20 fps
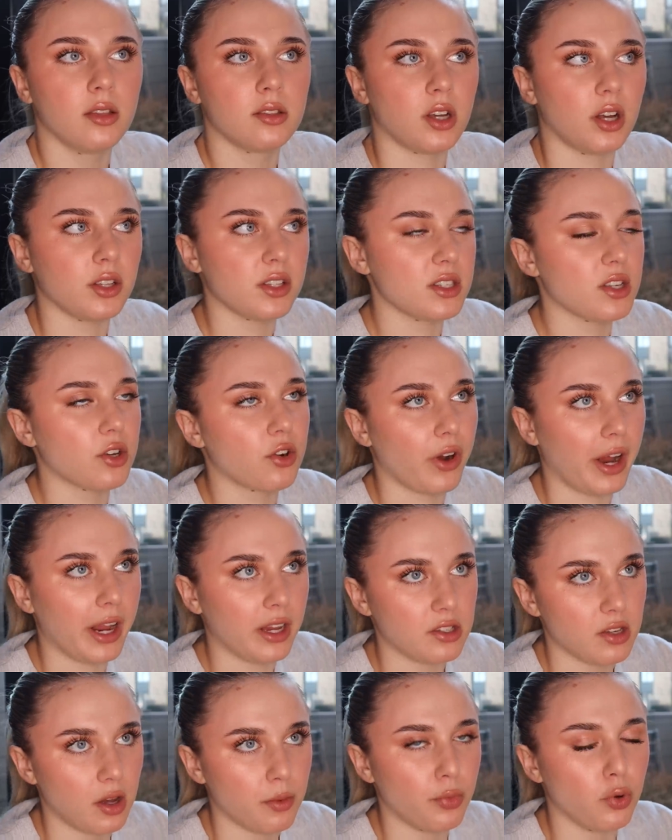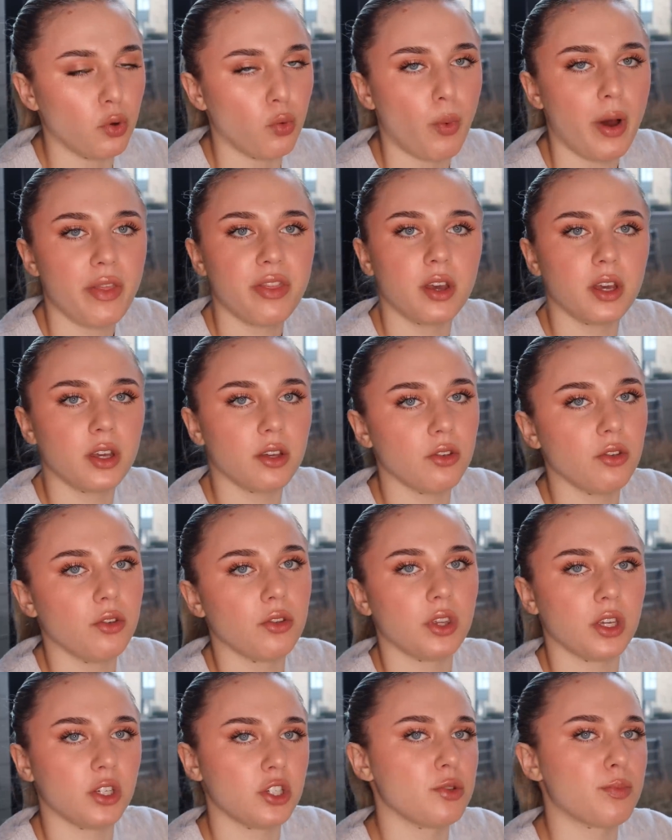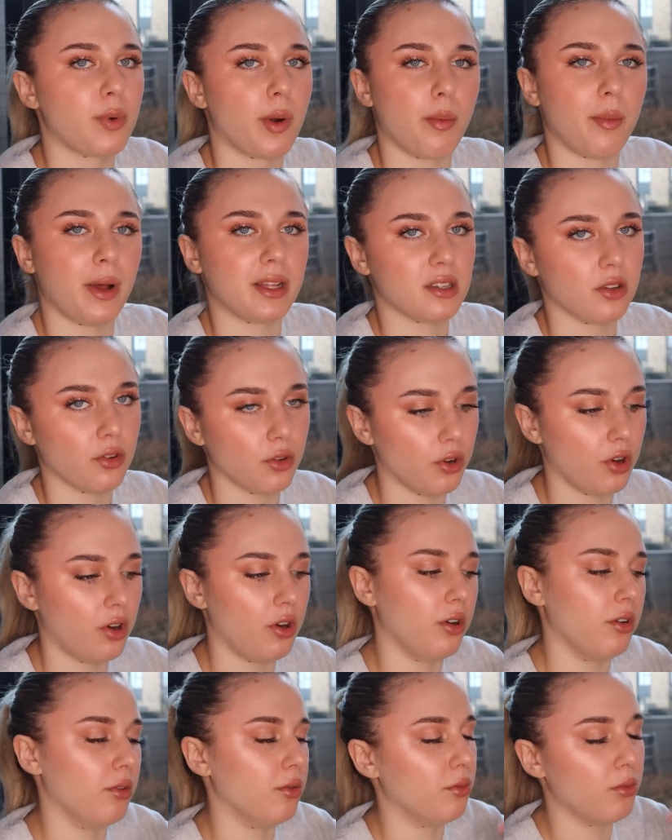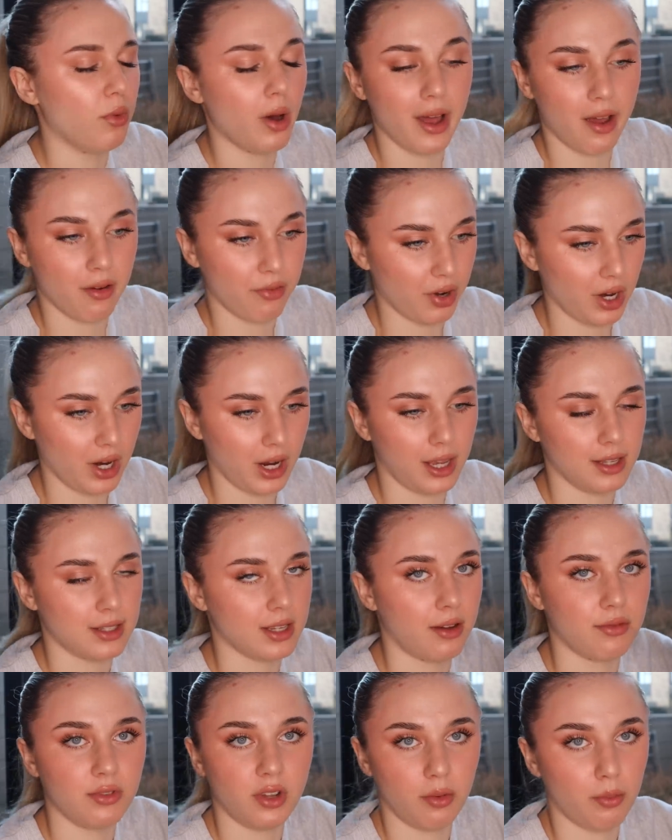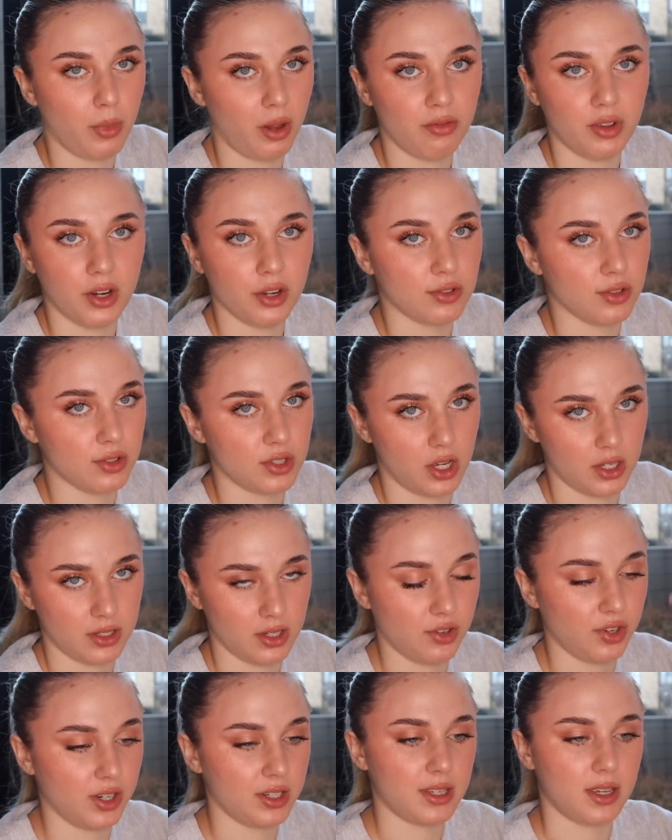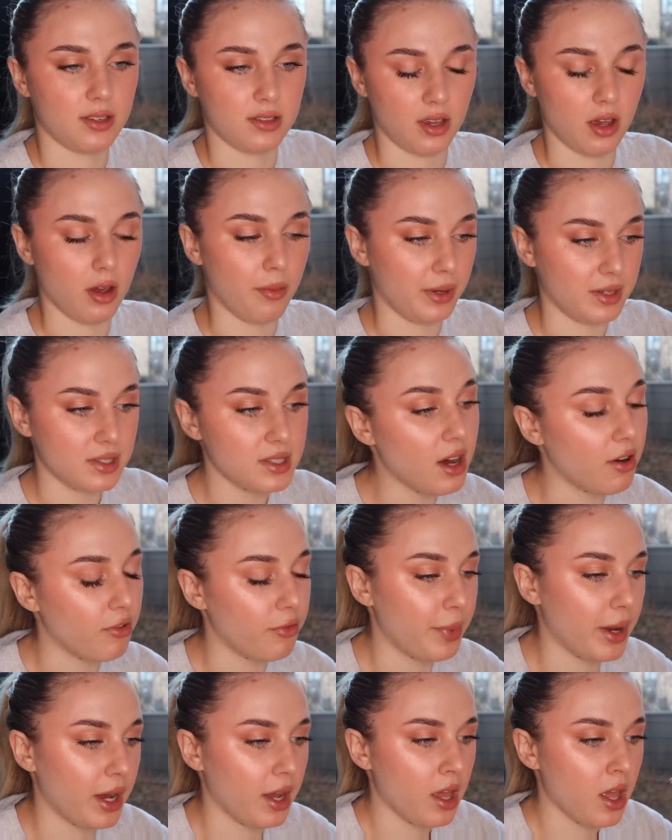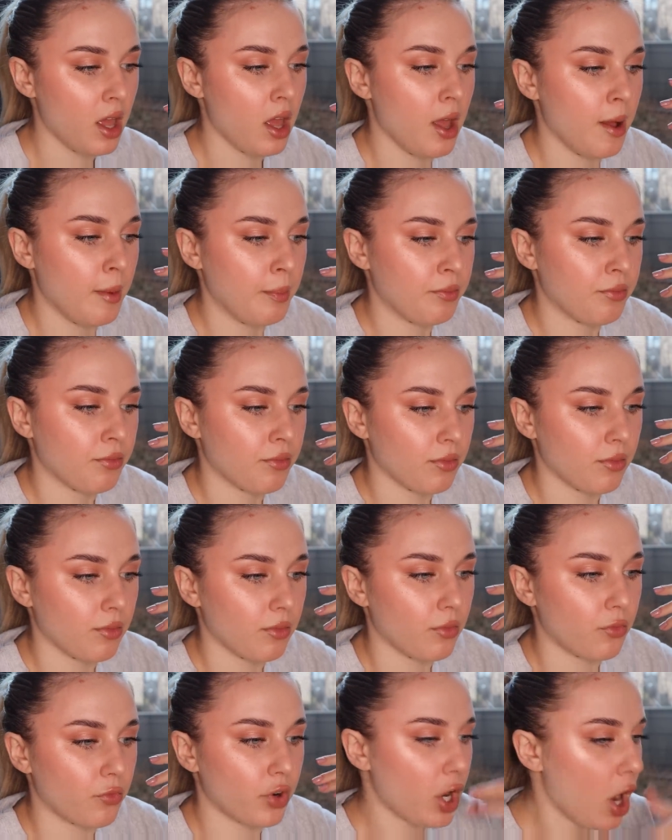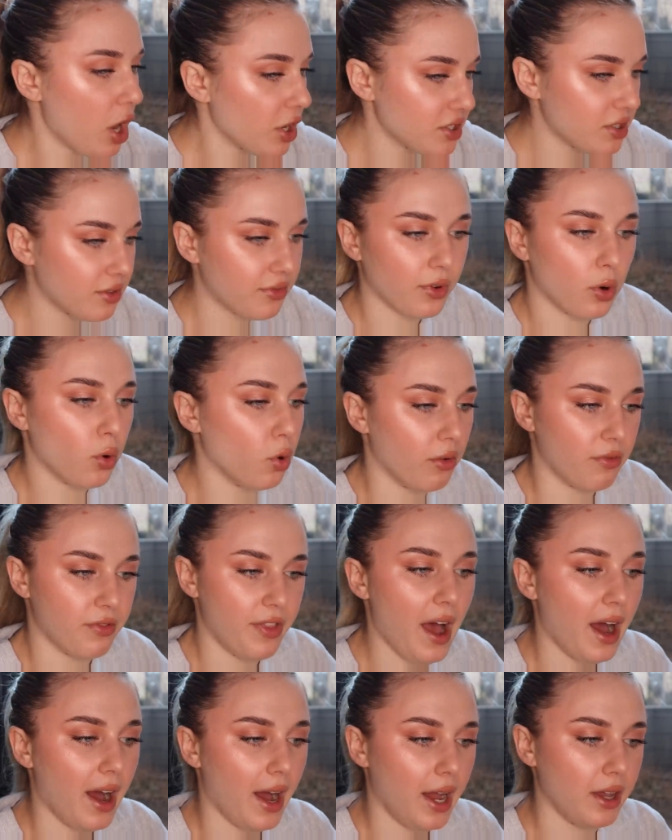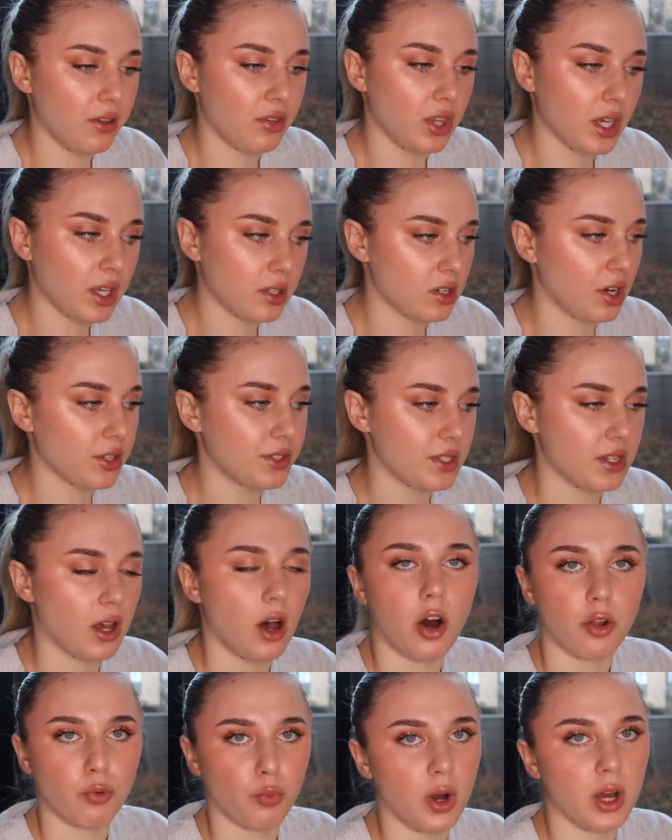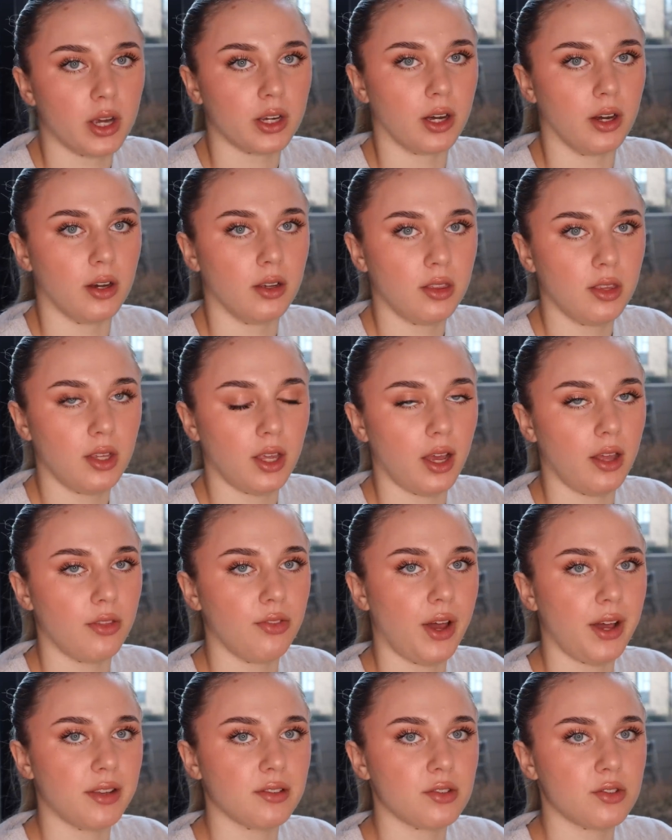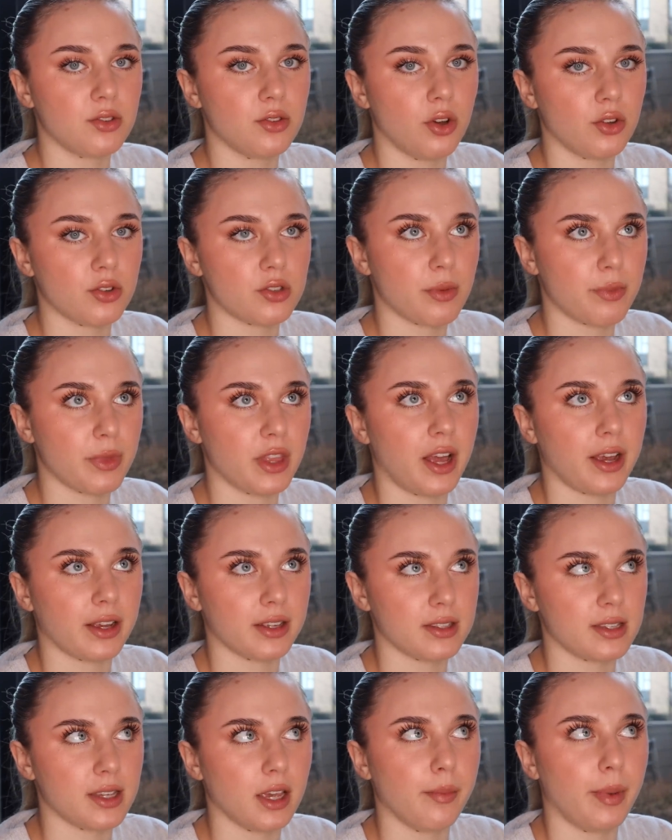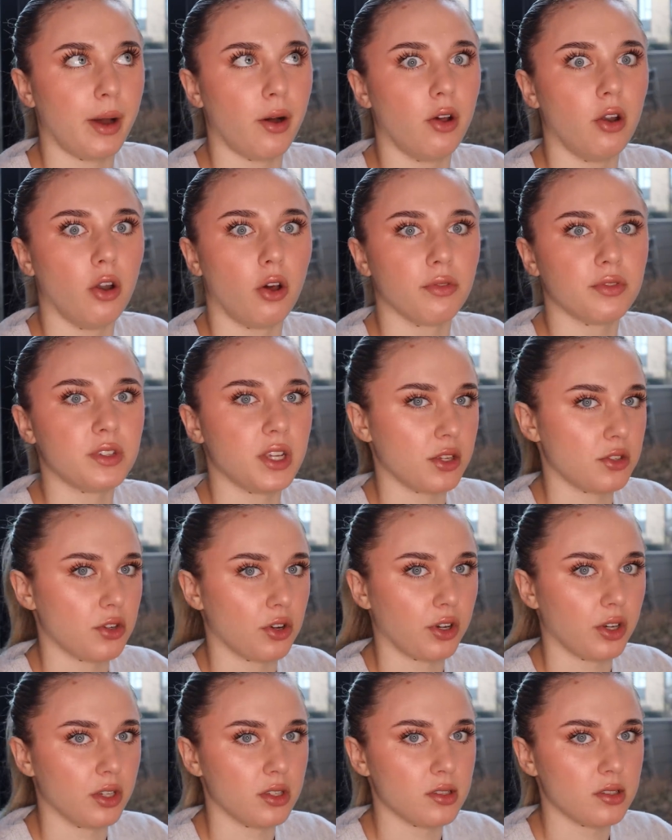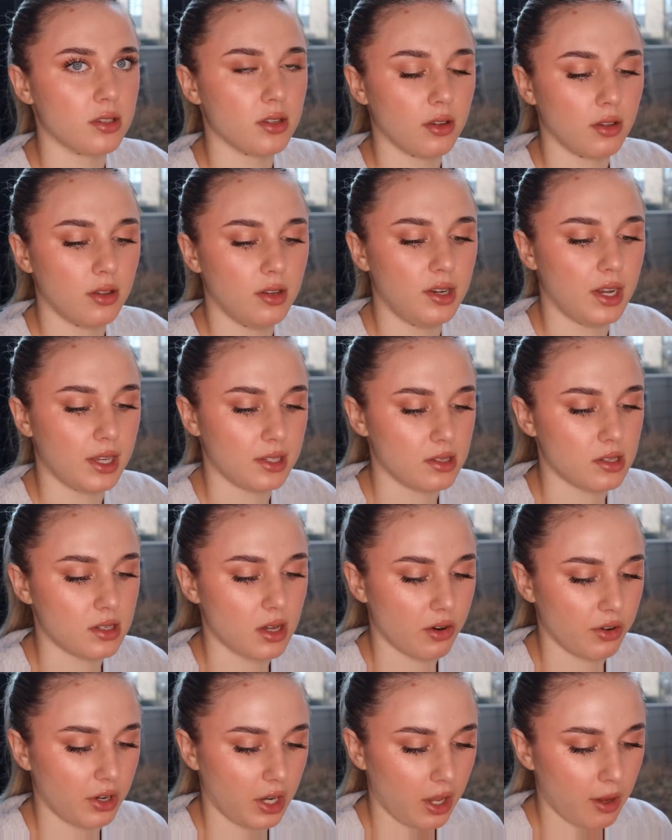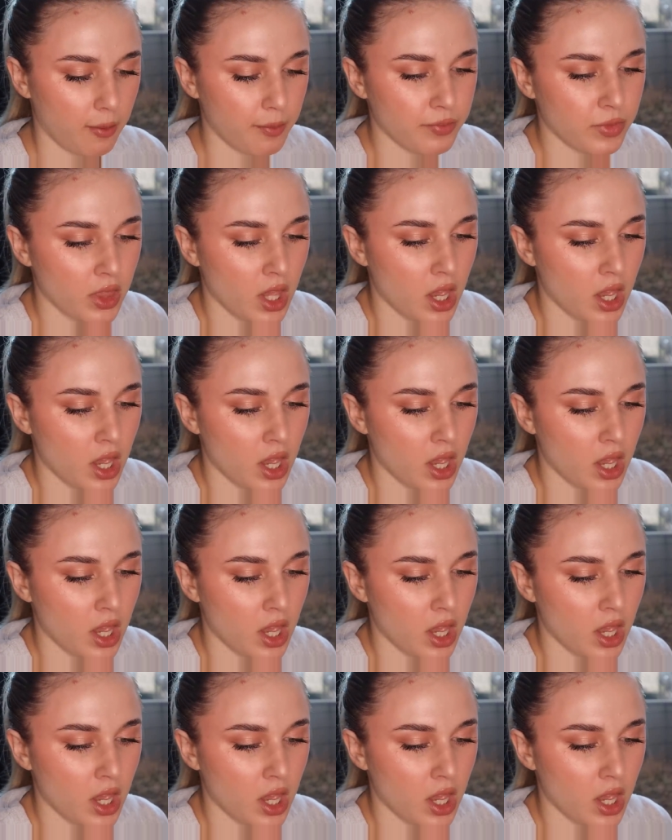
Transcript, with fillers: Tati's a great example, whether you think she's problematic or not, or whatever it is. I've done my videos on Tati criticizing her myself, but regardless of all of that, I think Tati's a hard worker, and that's not something that I can say about a lot of TikTokers necessarily.